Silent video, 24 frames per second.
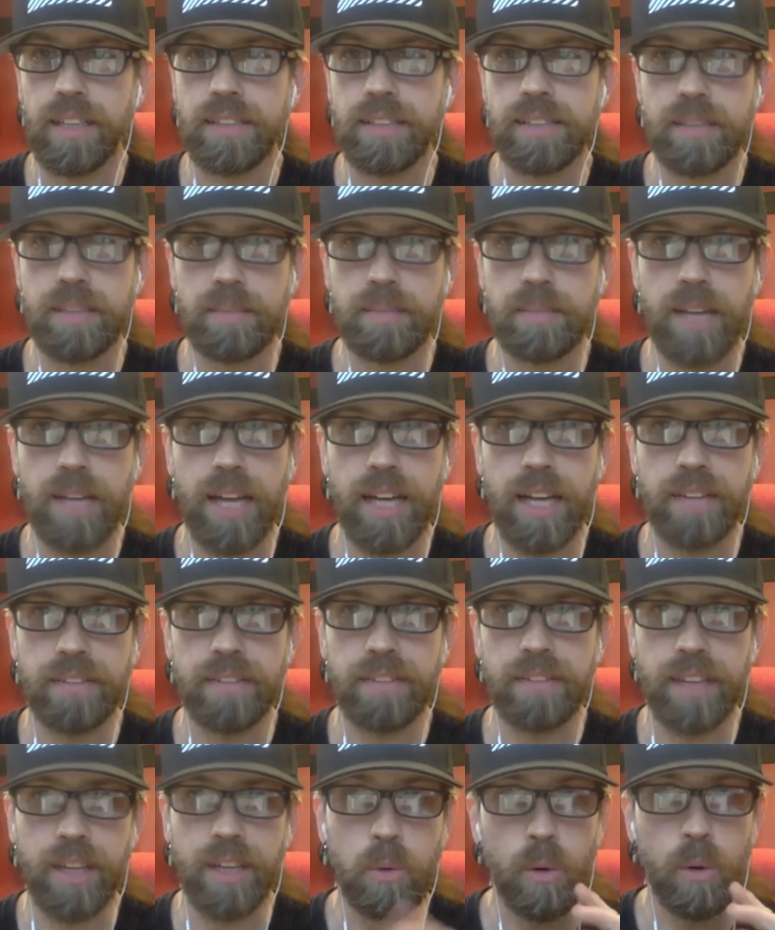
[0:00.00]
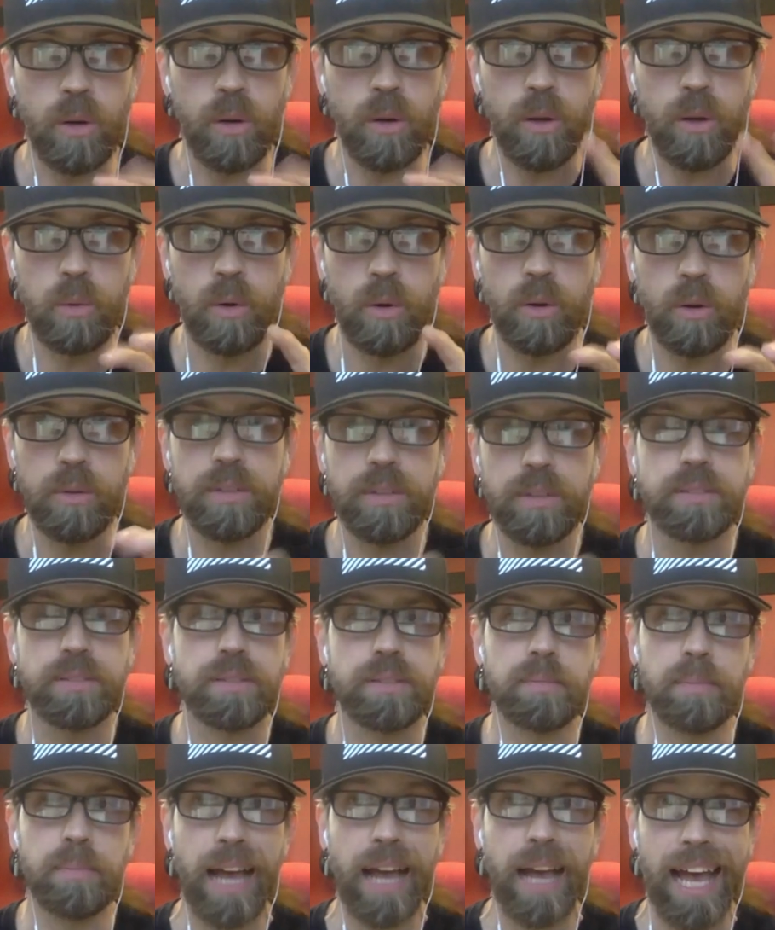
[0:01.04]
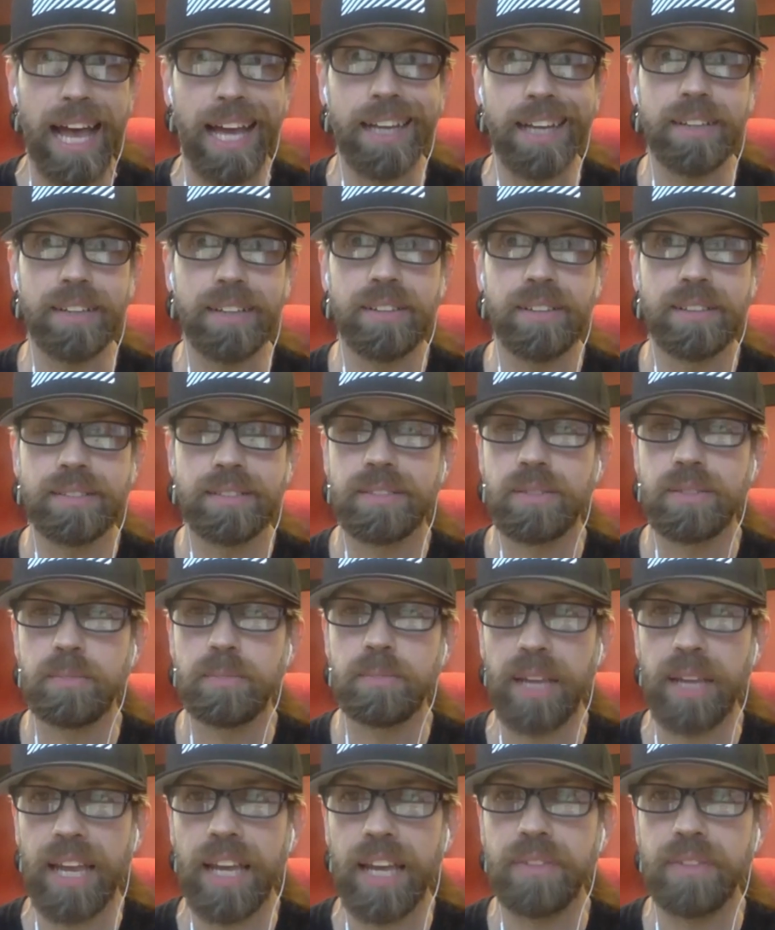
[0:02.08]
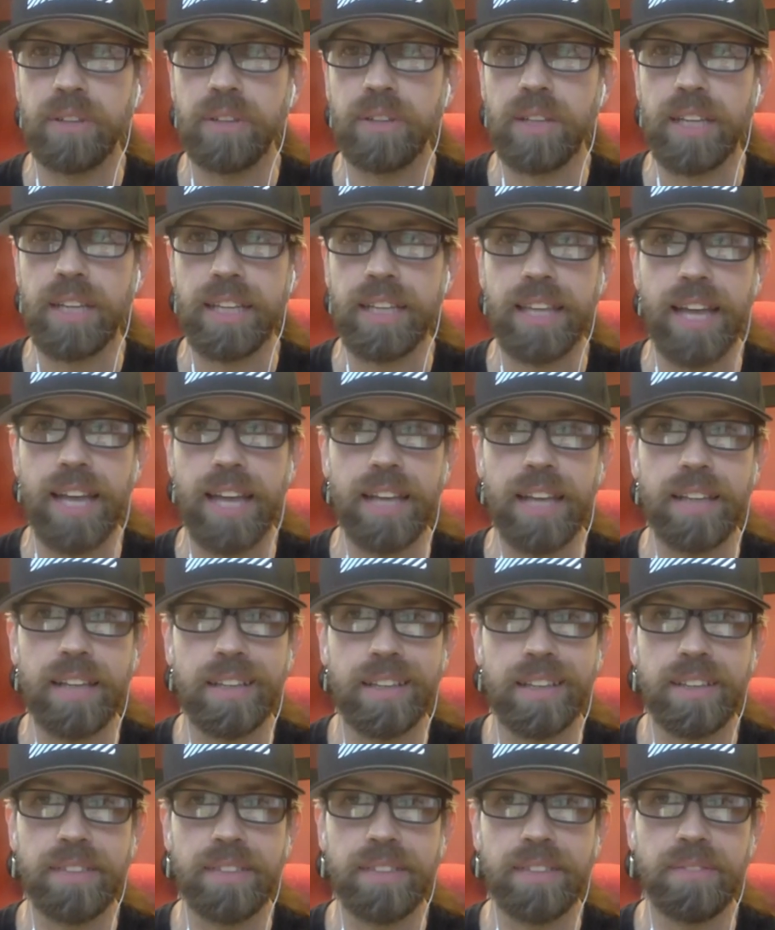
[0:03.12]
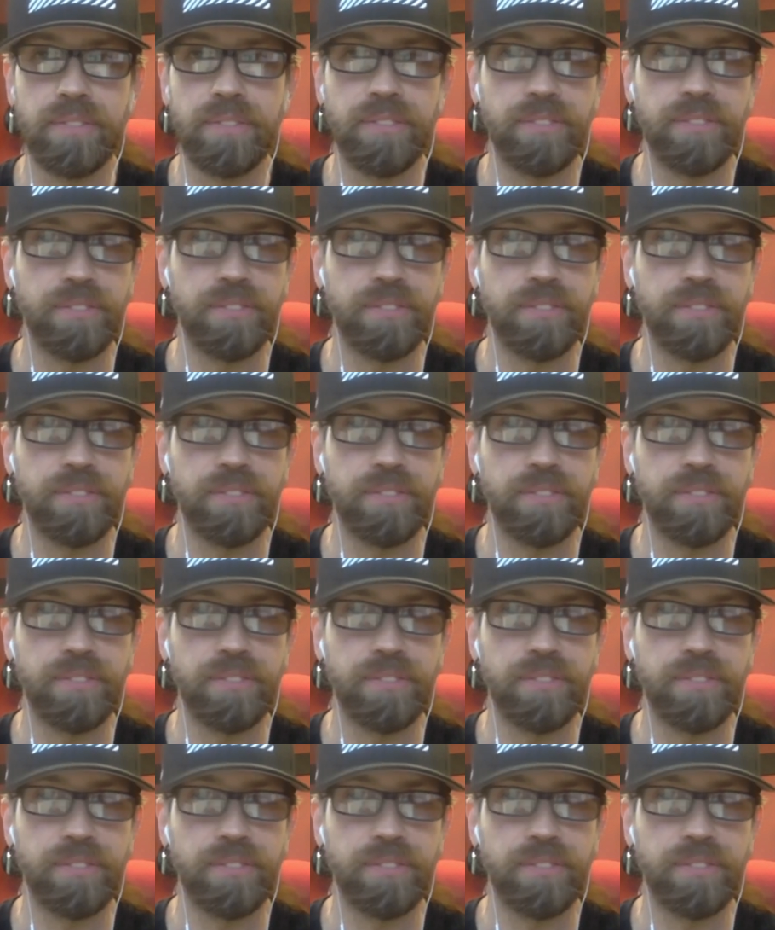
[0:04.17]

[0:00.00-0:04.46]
some kind of a quote unquote bad behavior like that, mm.